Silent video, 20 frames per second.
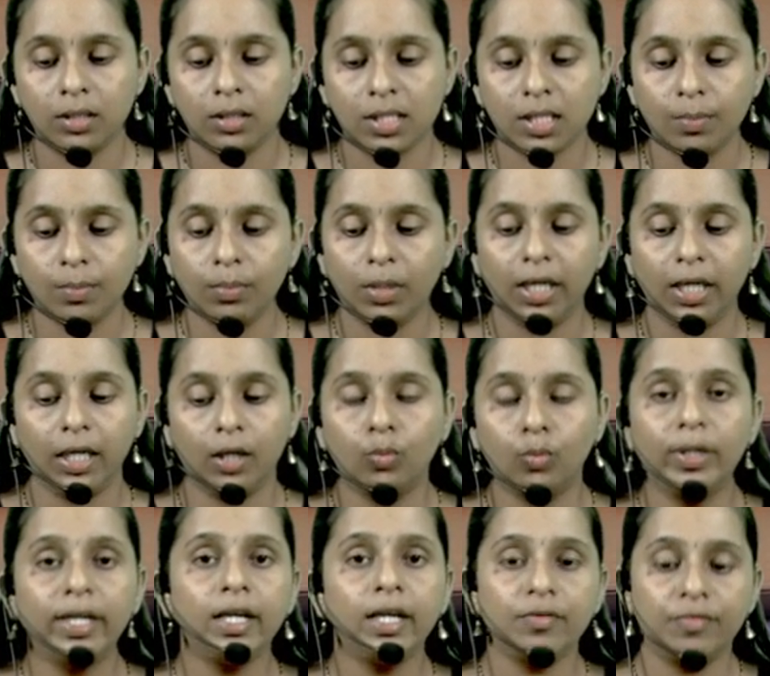some
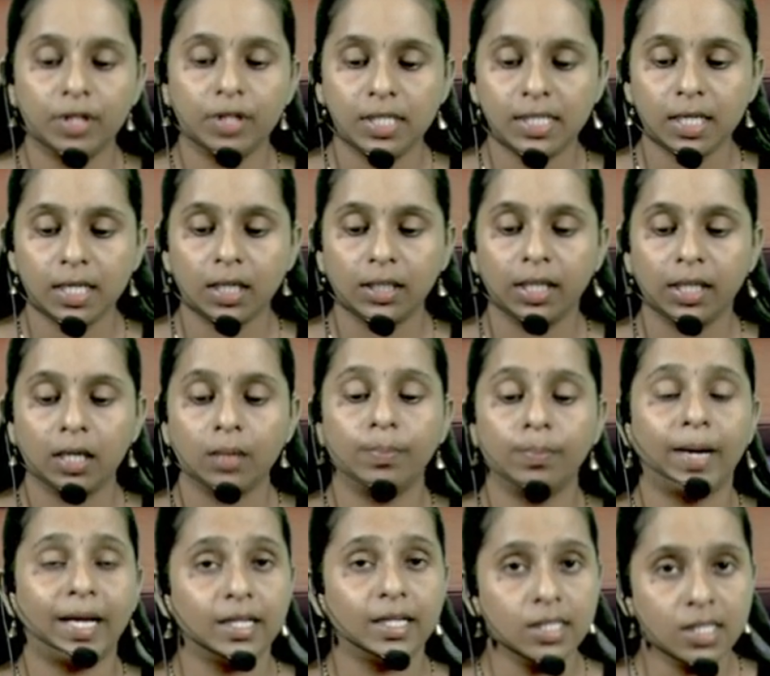equity funds are there,
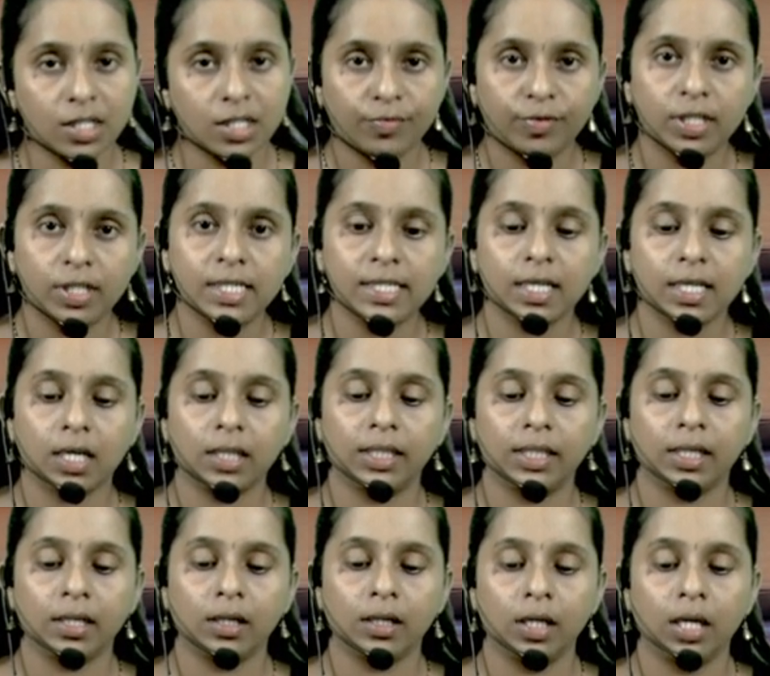balanced funds are
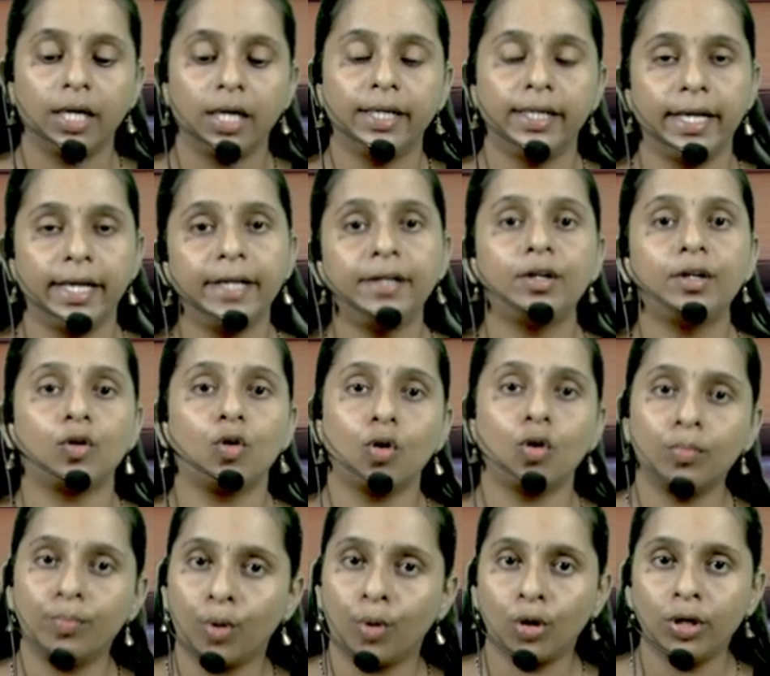there, debt or
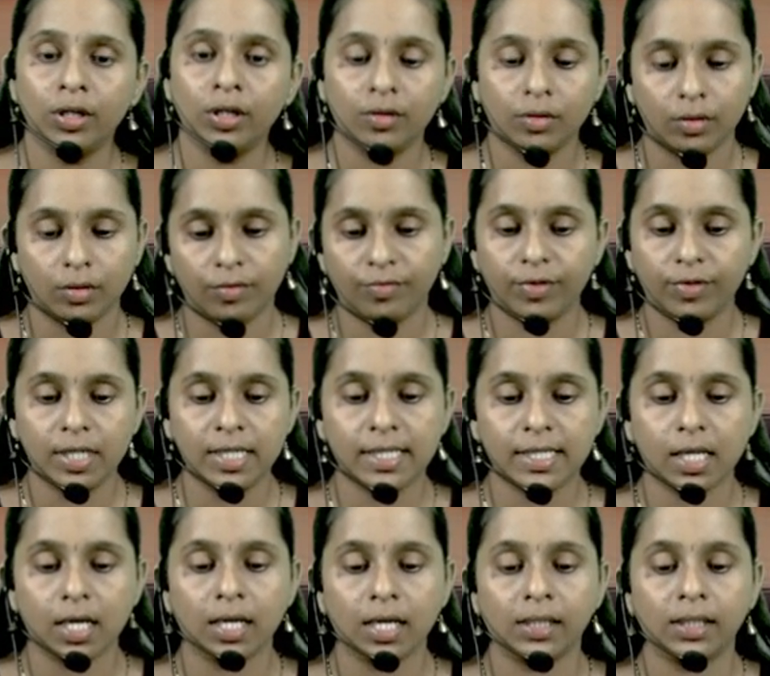bond
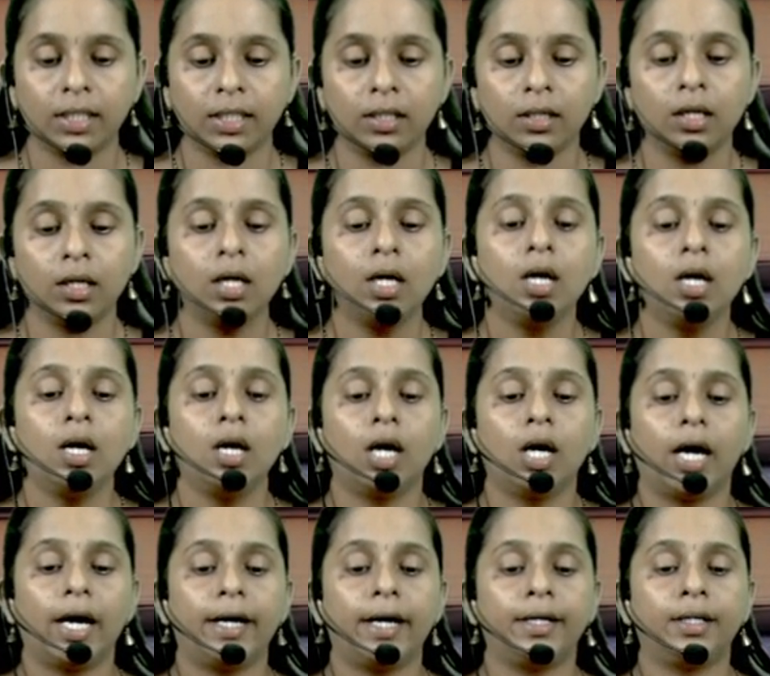funds are there.
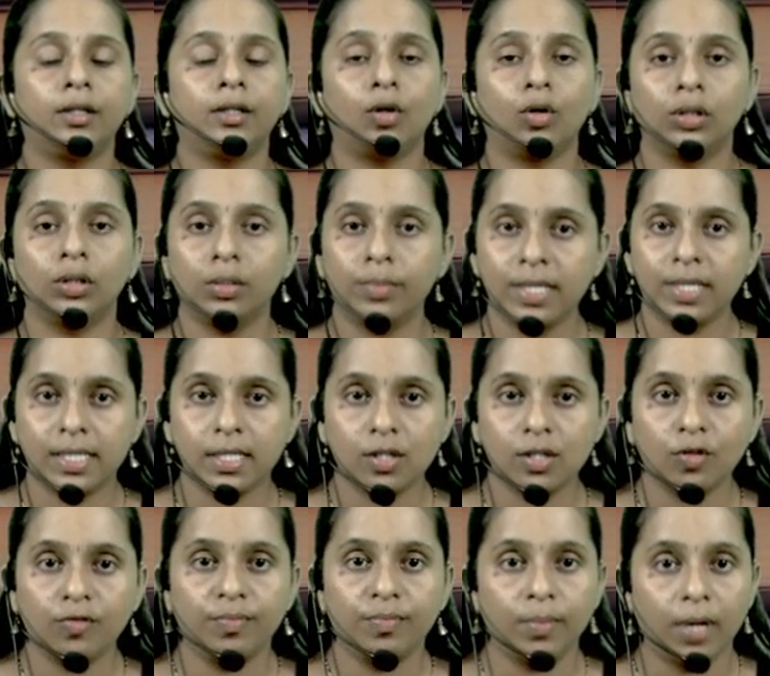And on the basis
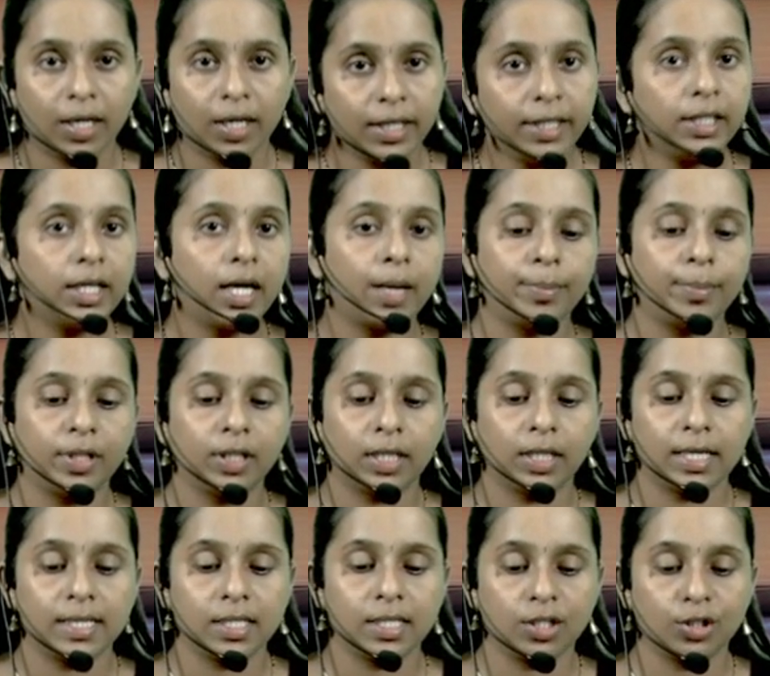of market
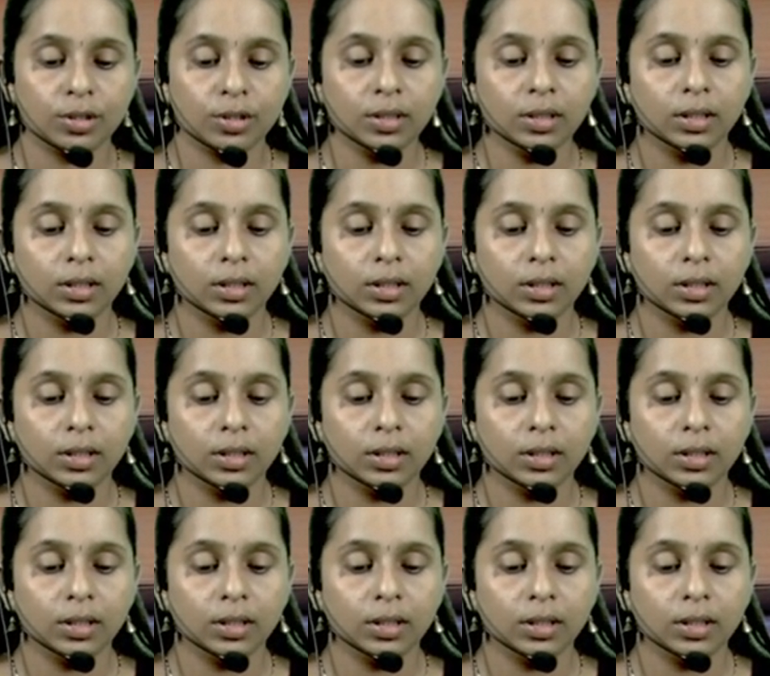capitalization,